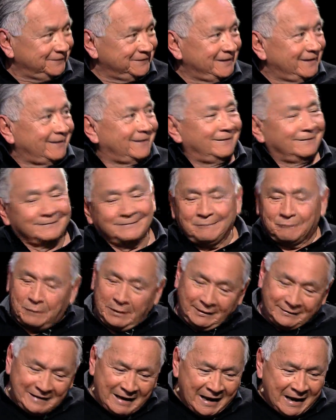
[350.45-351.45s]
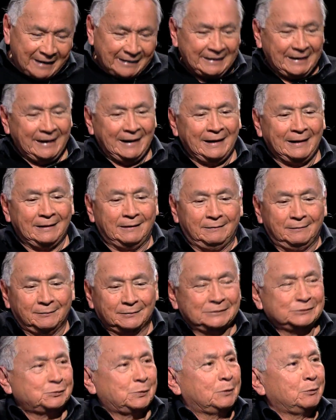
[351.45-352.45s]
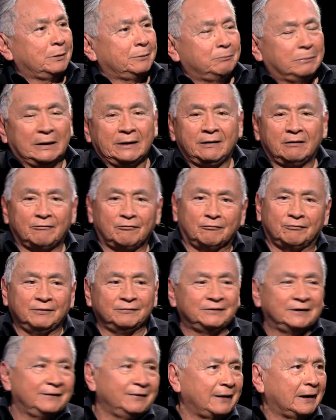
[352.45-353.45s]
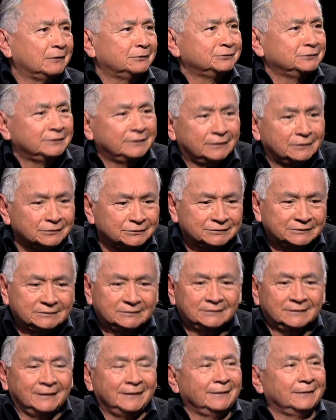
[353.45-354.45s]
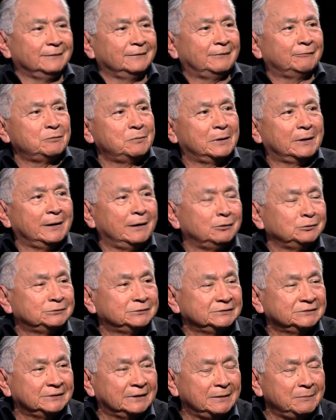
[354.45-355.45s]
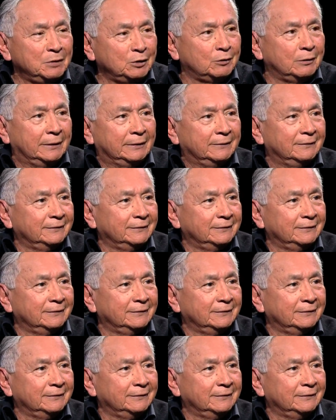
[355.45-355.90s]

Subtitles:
Yeah. Well, yeah, I can. Because we've been here for 15,000 years, and everybody else is an immigrant.